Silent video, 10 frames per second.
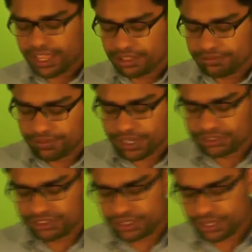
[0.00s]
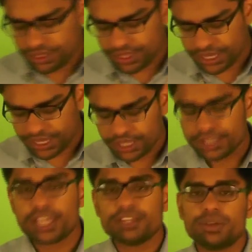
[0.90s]
the first thing
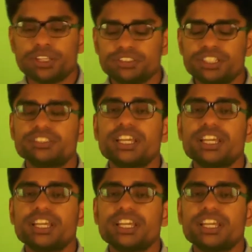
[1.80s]
that you can see is